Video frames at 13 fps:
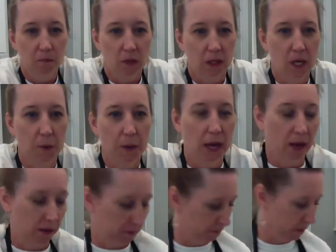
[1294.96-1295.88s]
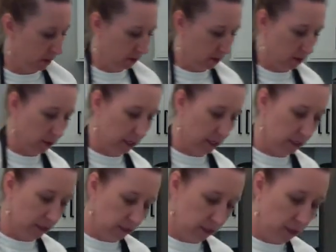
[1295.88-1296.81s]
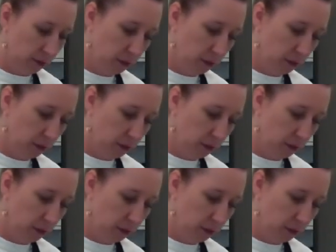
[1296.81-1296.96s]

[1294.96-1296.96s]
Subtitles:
Yummy. All right, so I'm